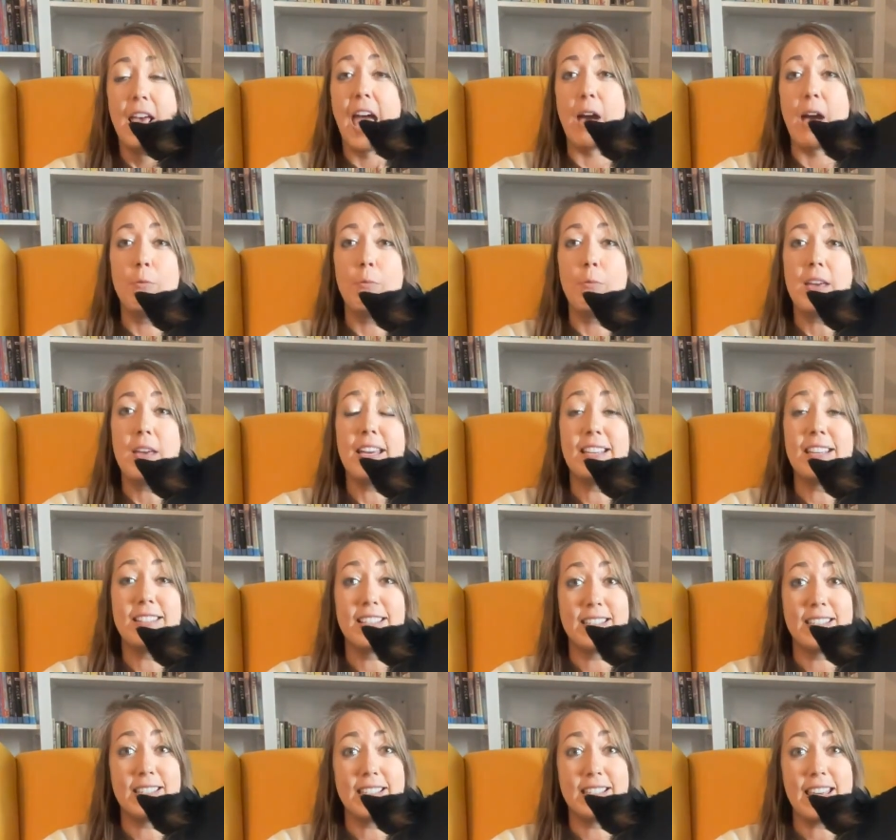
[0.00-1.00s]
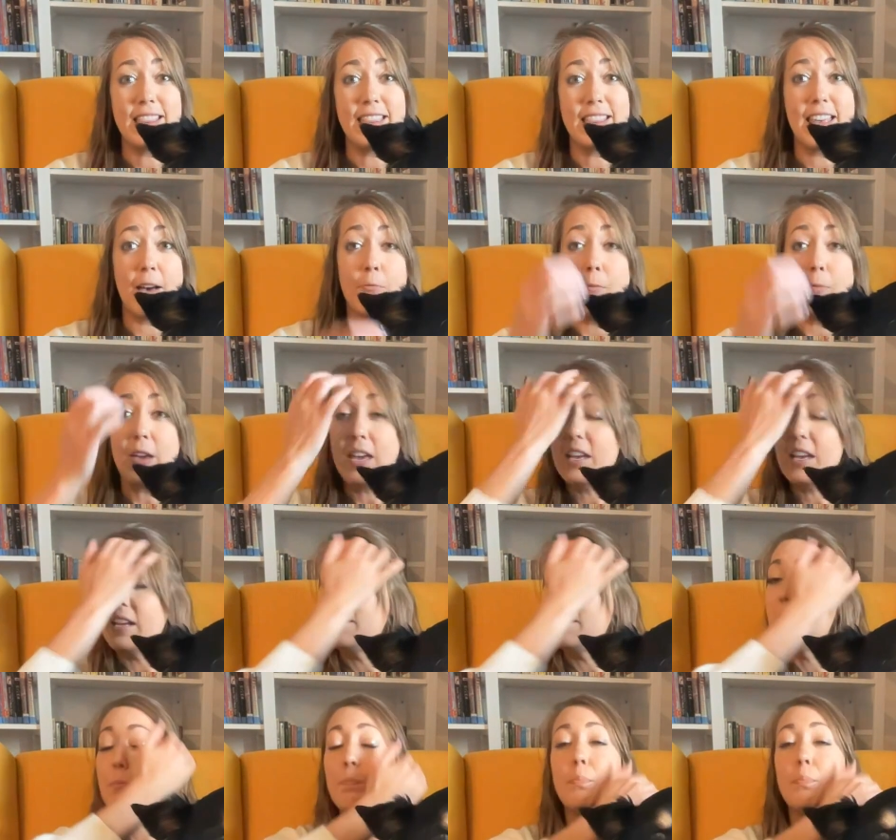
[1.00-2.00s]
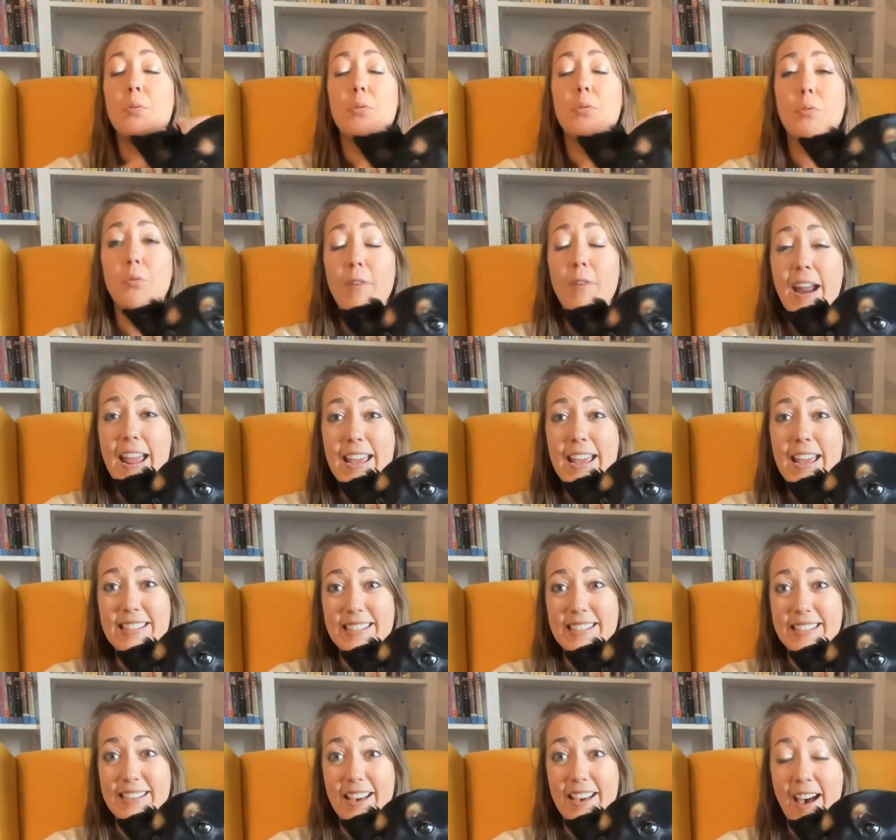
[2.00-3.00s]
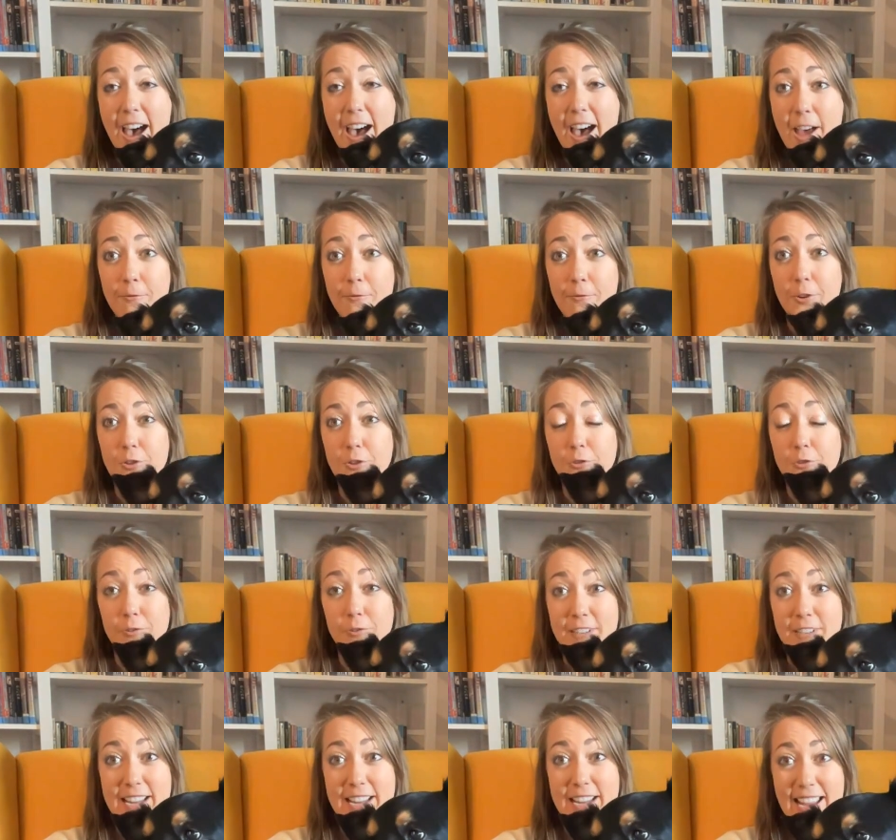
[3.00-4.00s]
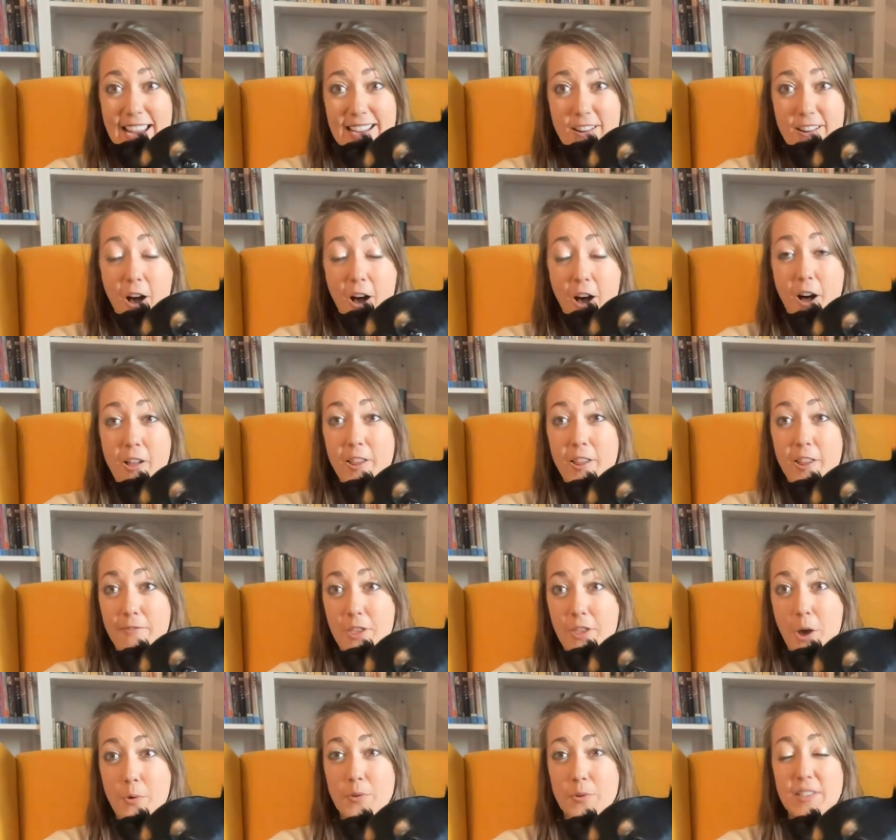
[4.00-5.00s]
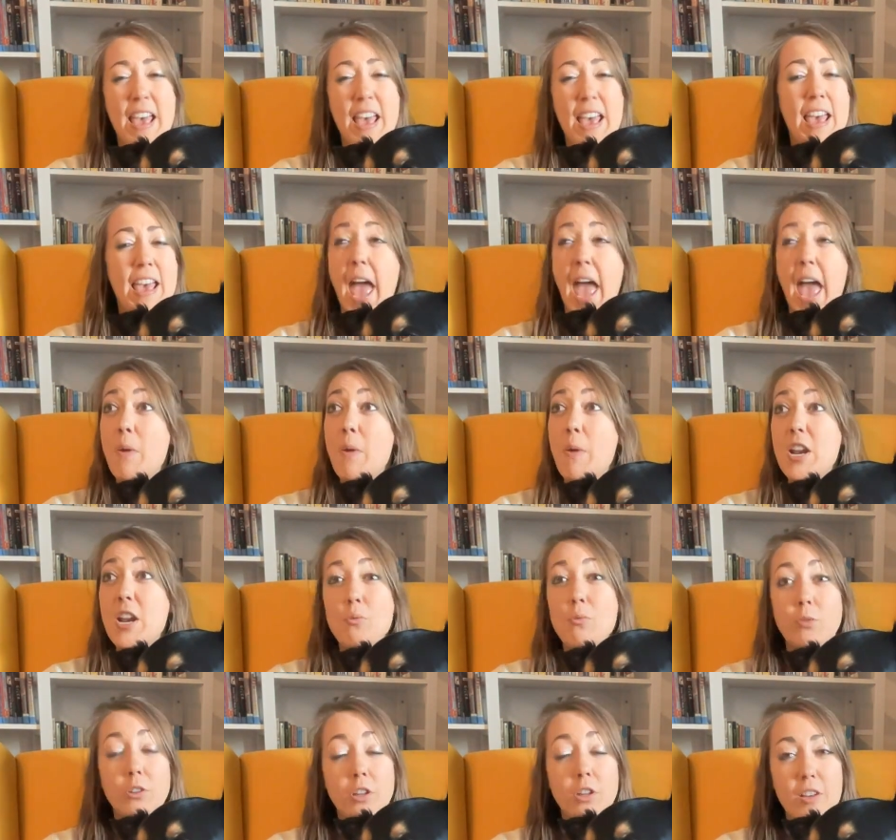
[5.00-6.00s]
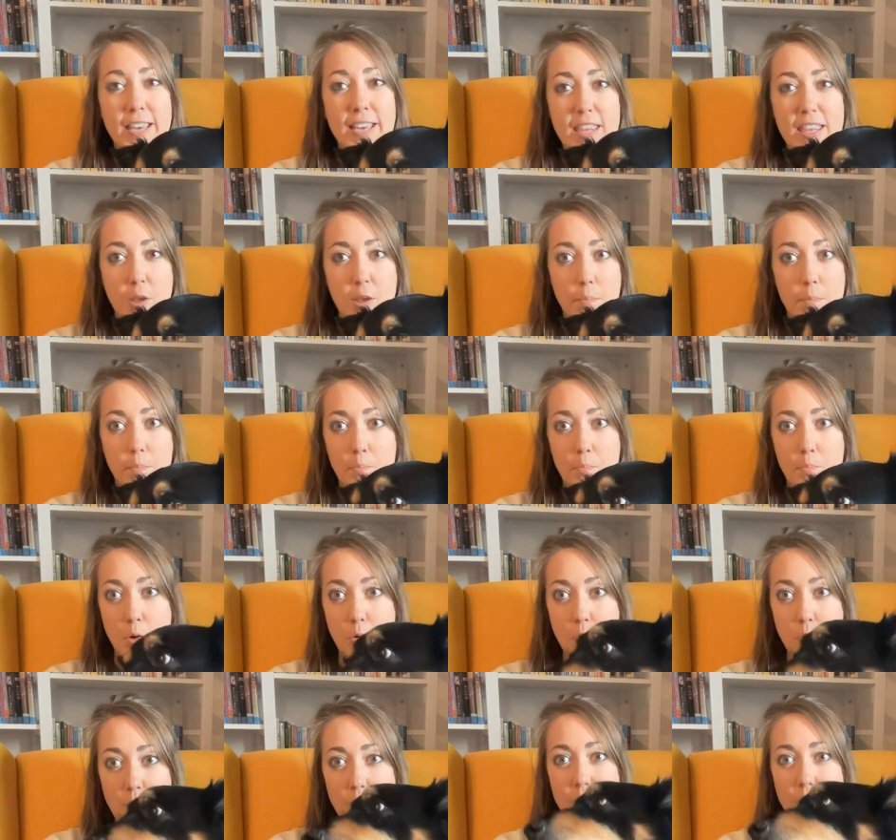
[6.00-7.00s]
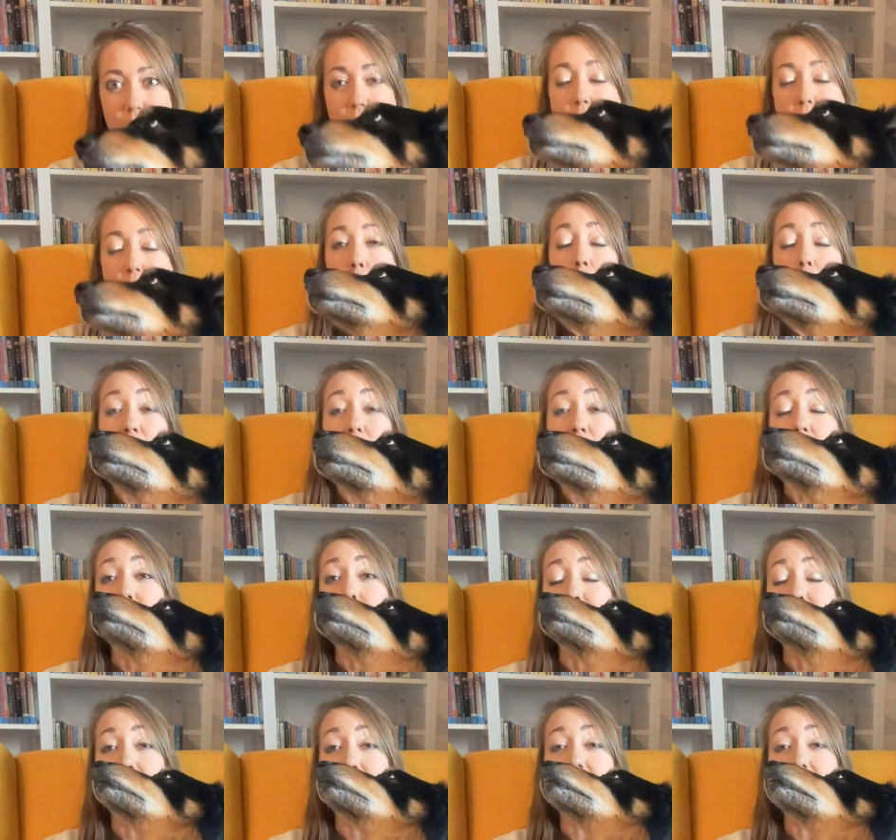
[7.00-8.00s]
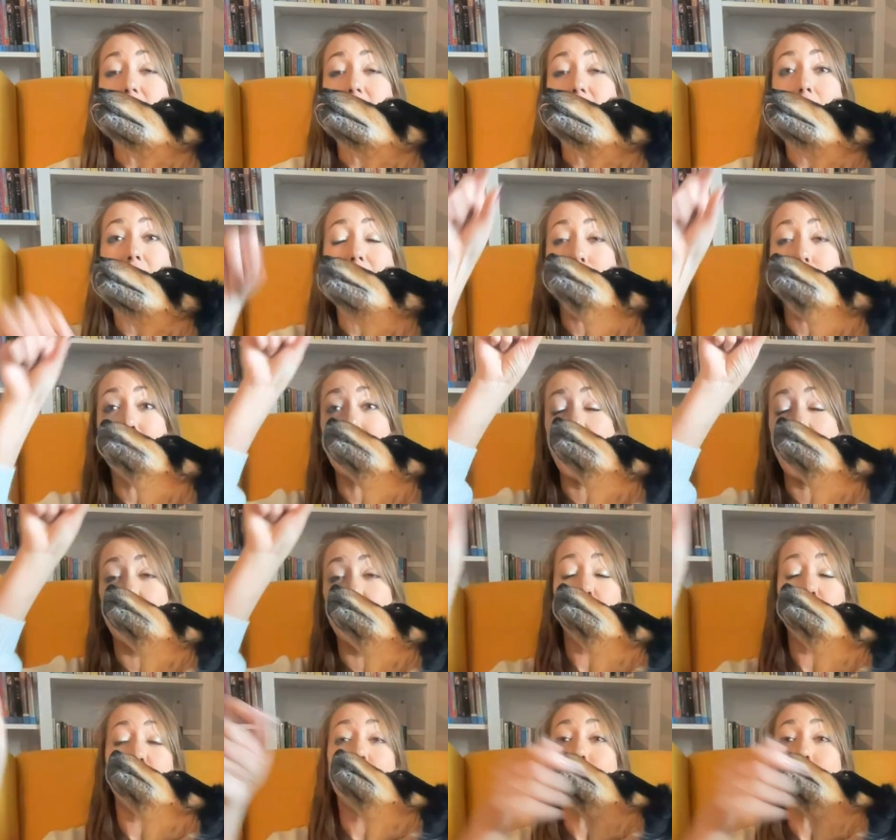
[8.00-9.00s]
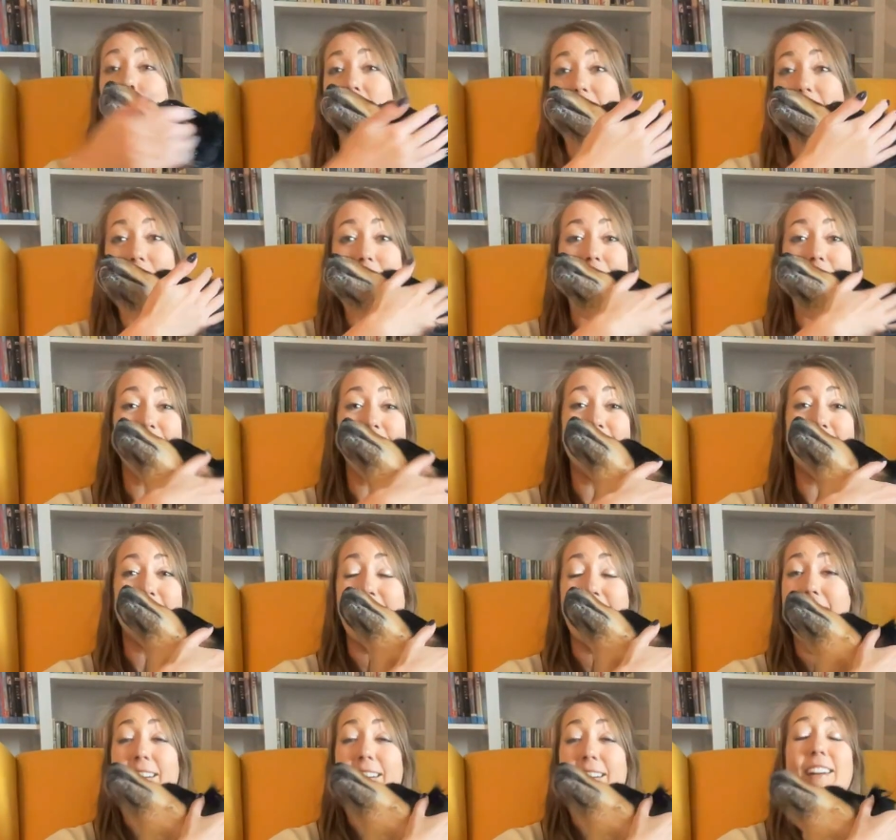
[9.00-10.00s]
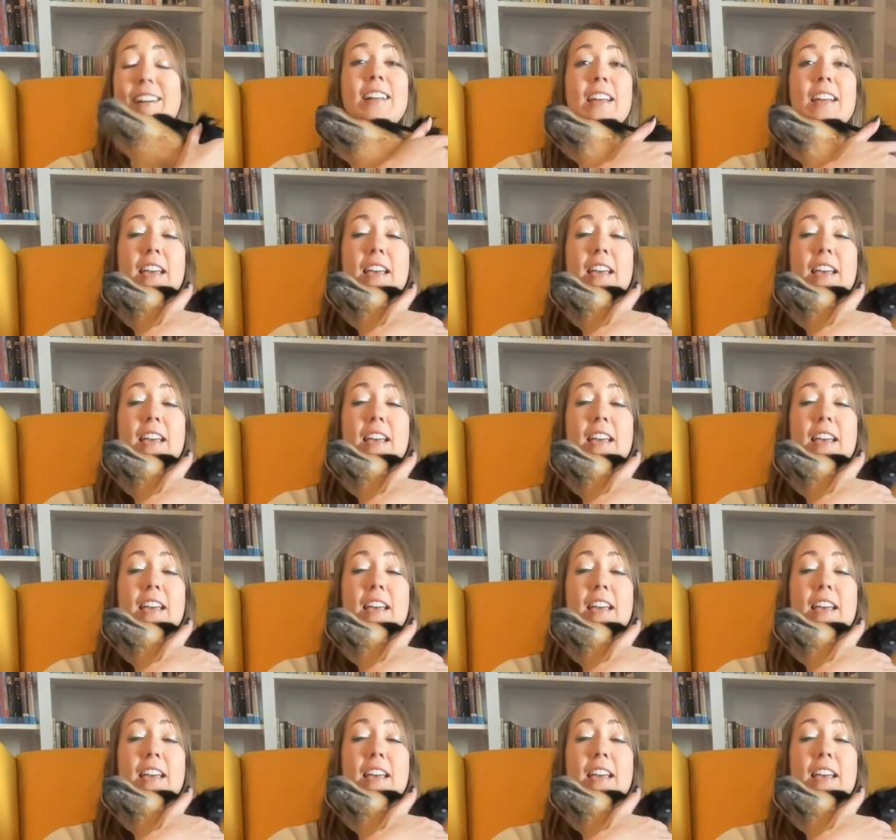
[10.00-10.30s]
And we get to see that we get to praise God for creating all of those. And when you look at the moon or you see maybe a shooting star,